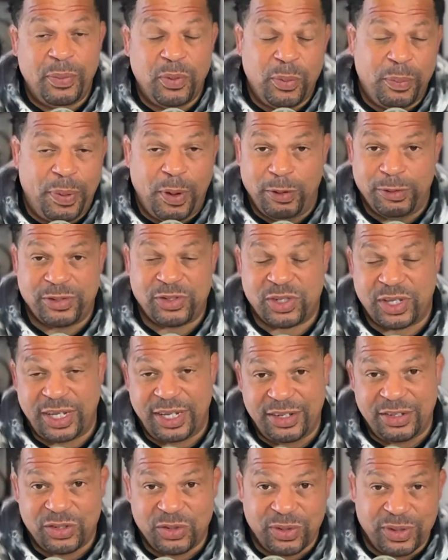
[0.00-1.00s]
post
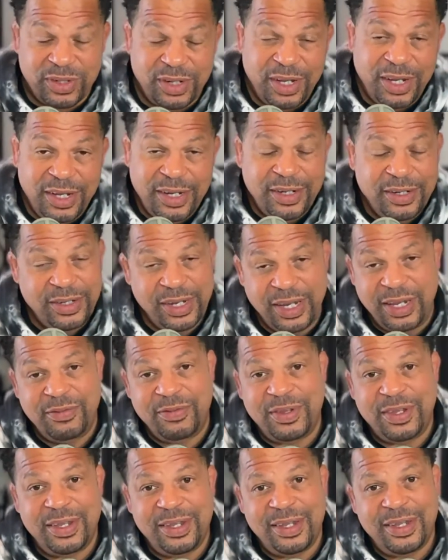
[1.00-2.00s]
things on
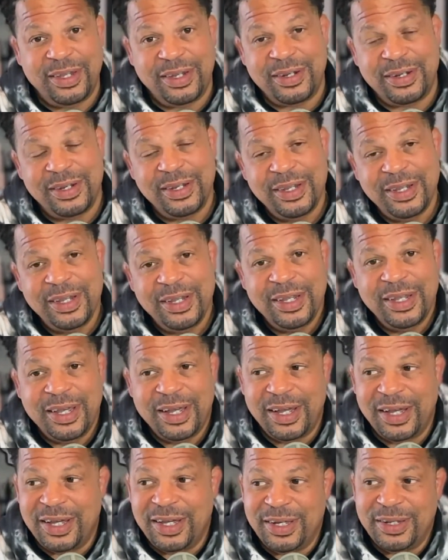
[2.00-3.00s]
TV and
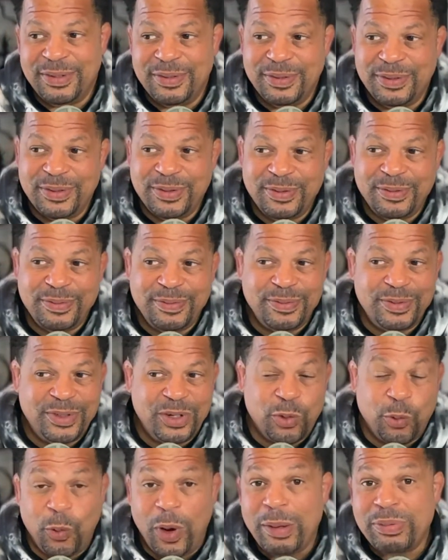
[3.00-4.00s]

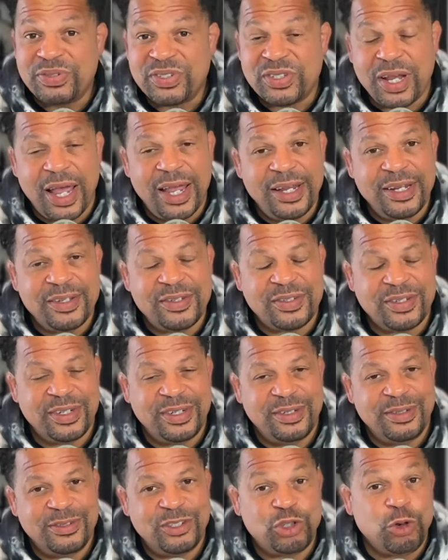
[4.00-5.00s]
their websites
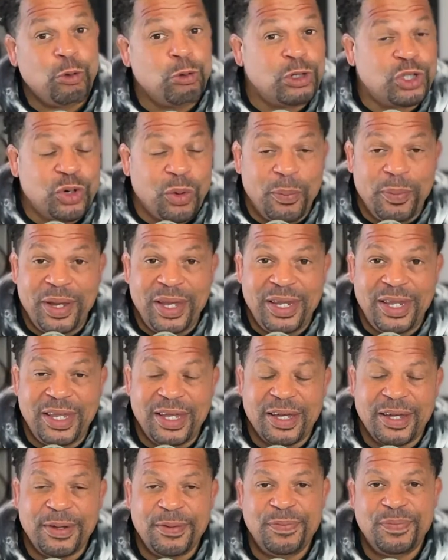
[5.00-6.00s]
and social
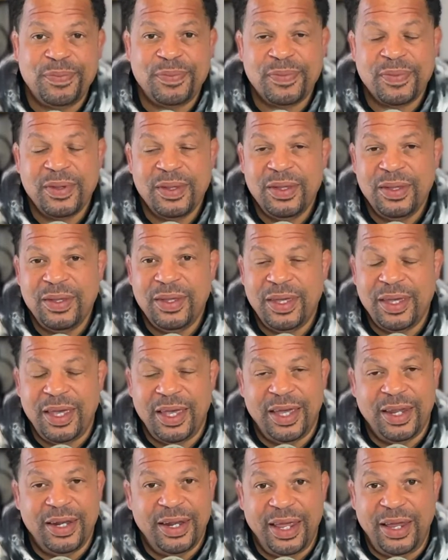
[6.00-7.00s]
media.
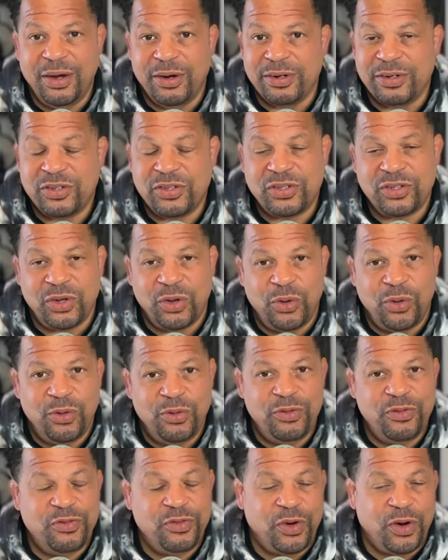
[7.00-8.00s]
And they are so
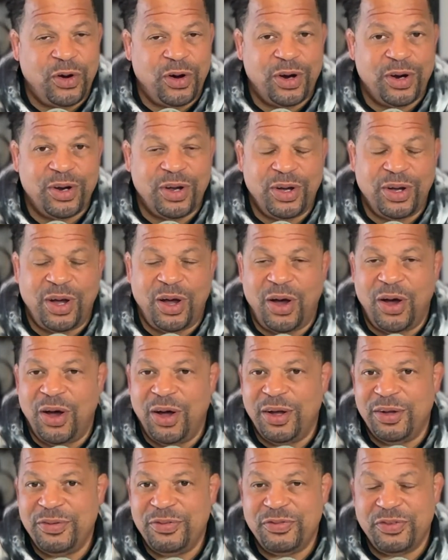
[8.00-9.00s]
far
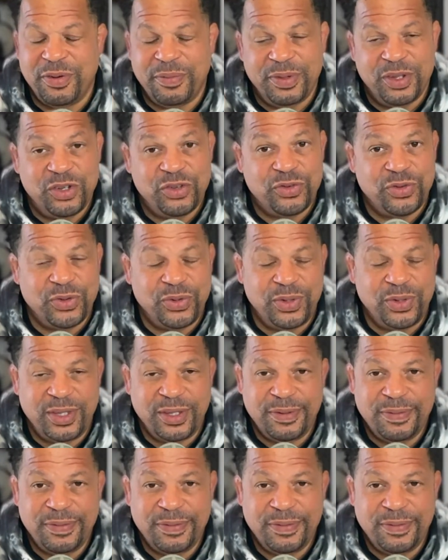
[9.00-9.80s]
off from the truth,